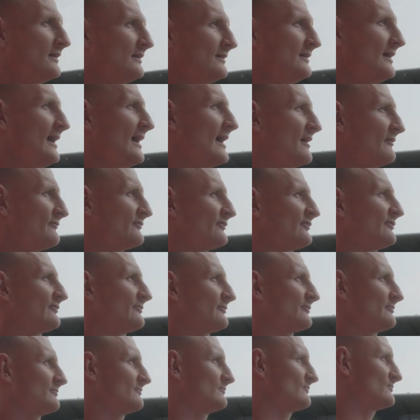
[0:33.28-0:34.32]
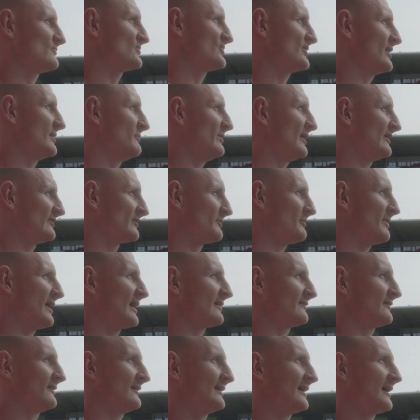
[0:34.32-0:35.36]
Yeah, I've seen bits and
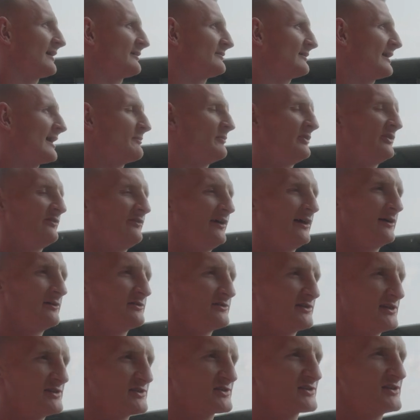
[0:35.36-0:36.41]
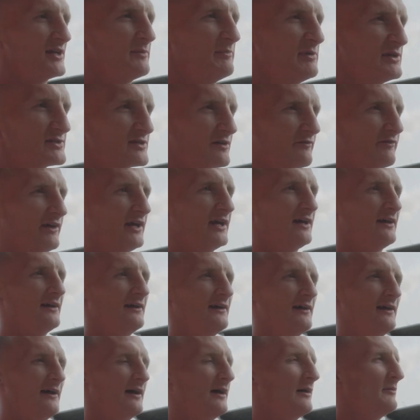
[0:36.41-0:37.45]
bats of the atmosphere and seen snippets of it,
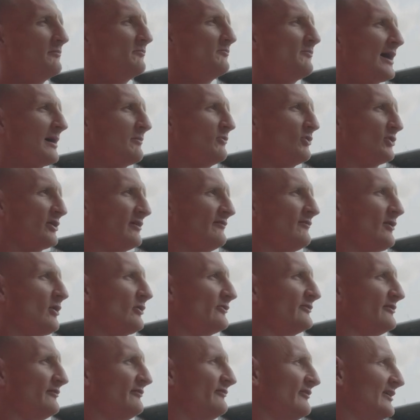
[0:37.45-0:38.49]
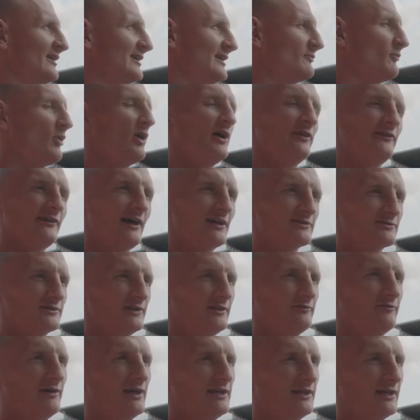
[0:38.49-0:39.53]
but I'm looking forward to feeling what it's
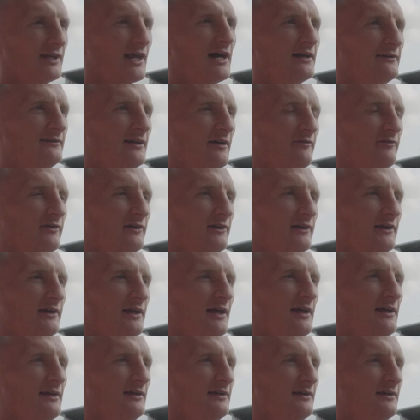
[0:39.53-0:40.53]
actually really like, definitely, yeah.